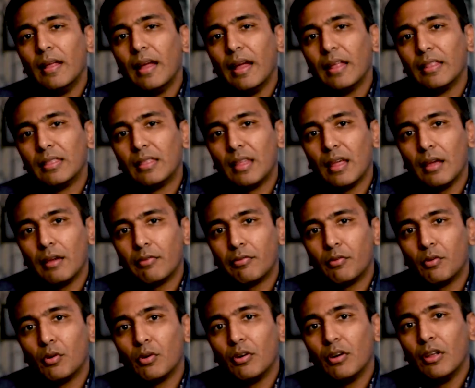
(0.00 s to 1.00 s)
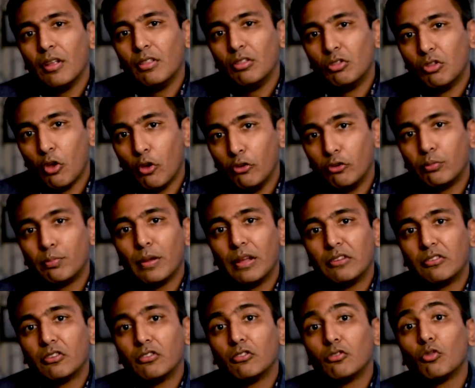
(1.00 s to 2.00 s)
and therefore those
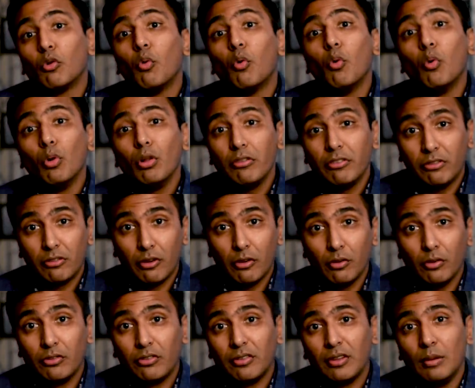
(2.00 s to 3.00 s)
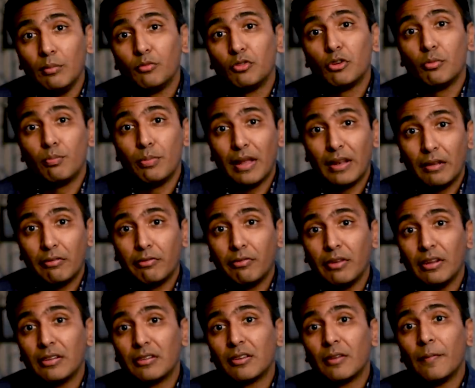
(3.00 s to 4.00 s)
patients also seem to
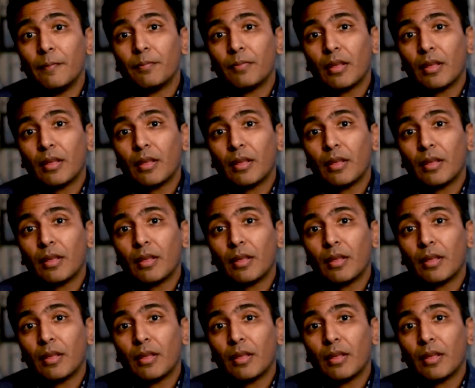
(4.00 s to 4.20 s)
benefit